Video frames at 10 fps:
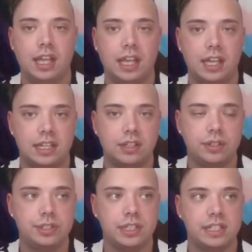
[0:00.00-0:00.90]
And
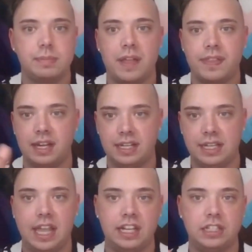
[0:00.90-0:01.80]
inclusion is about that
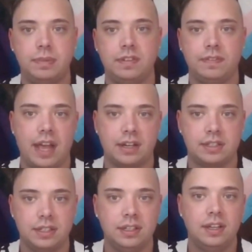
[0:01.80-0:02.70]
engagement
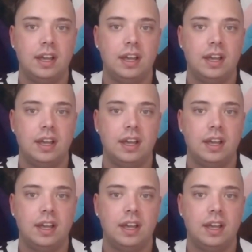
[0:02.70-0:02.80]
factor.